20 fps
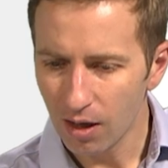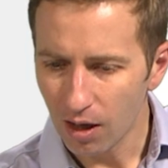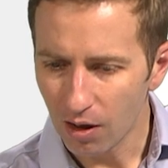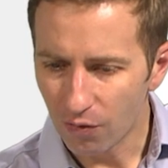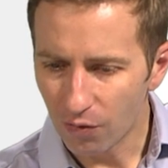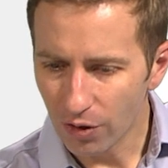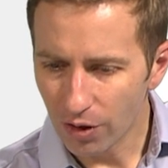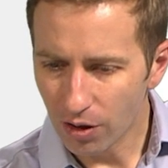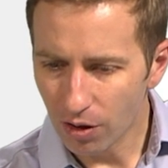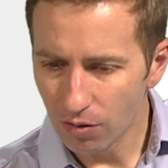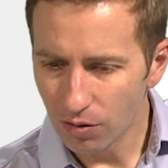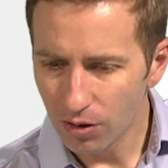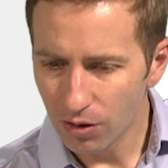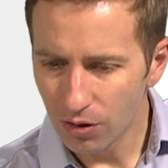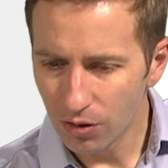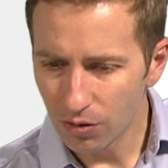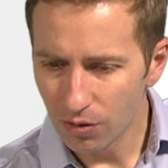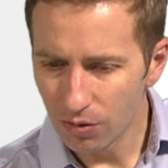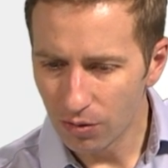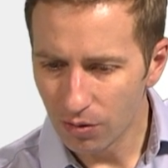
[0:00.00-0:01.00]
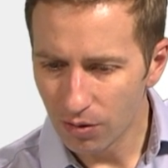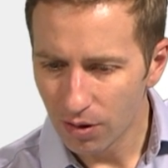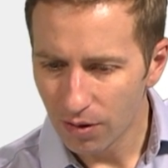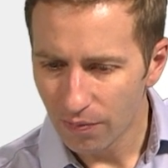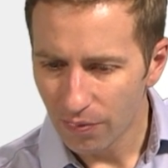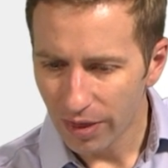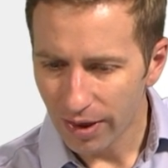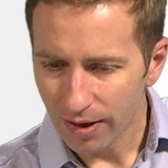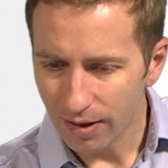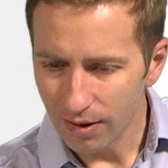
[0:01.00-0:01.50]
If we go to
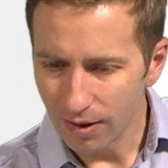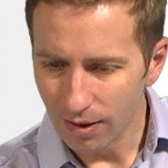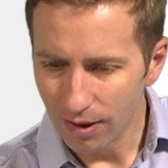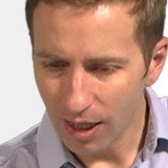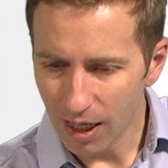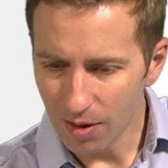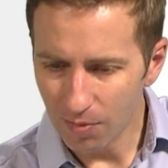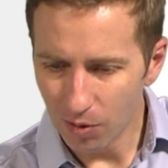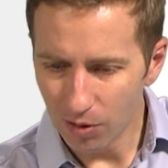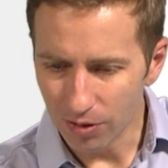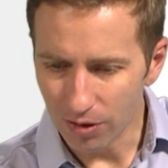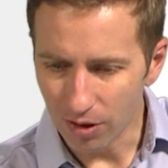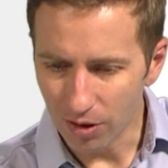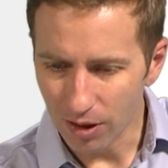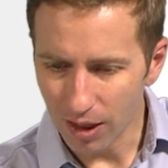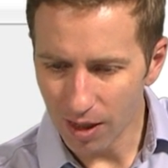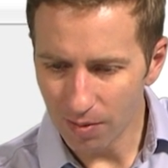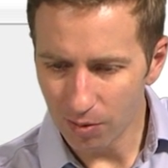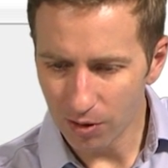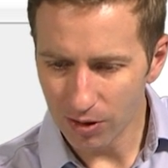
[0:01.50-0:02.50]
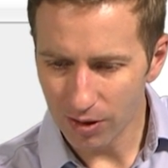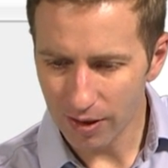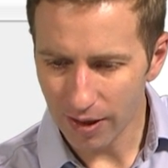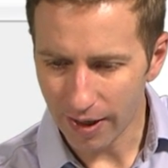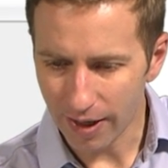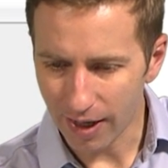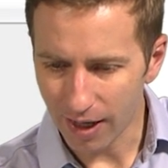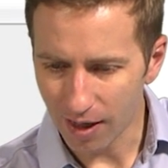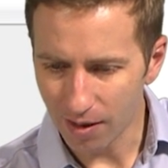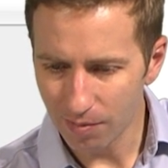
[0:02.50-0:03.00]
the labels
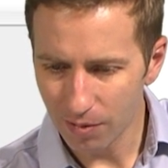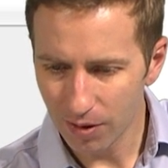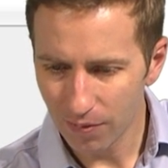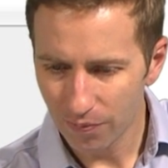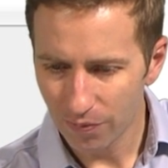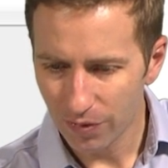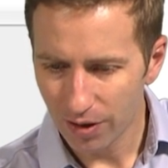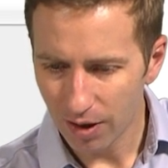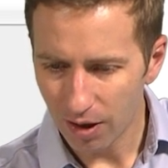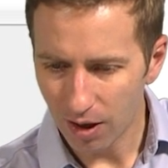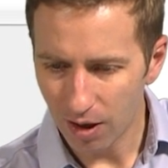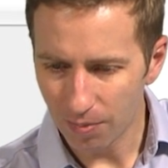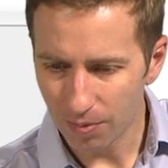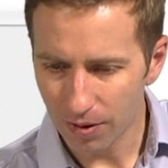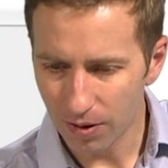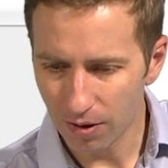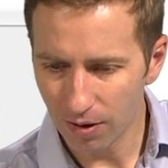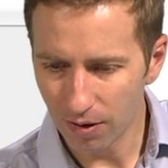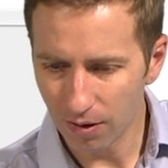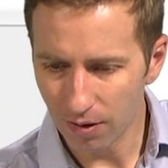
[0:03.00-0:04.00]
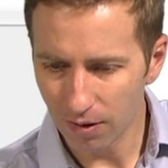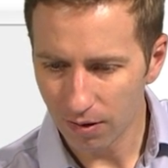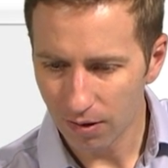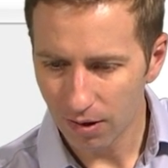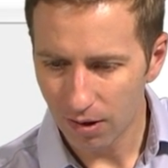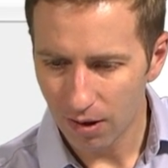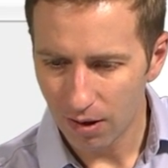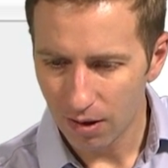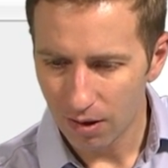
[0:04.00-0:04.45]
tab up here,